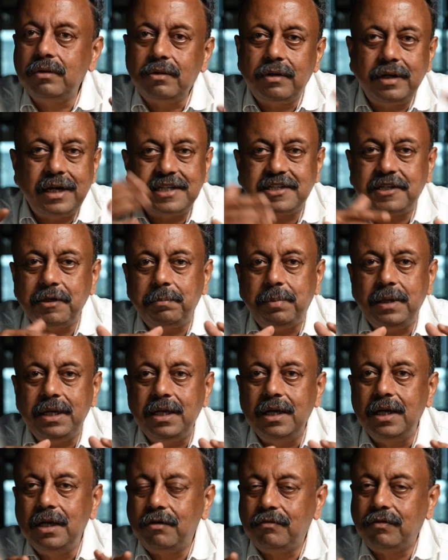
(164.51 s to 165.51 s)

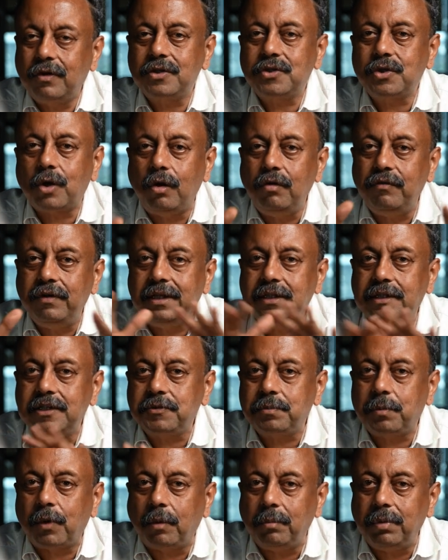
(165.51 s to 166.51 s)
recipe for solving
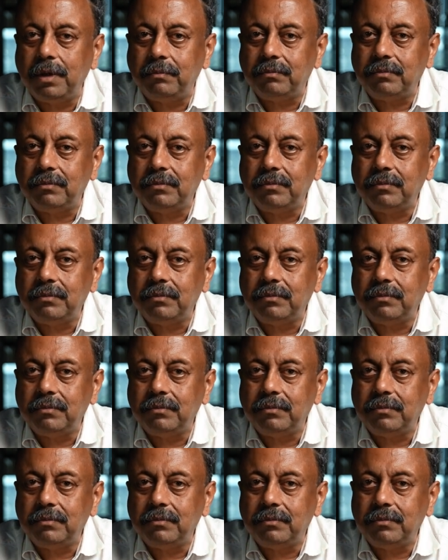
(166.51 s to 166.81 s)
this problem.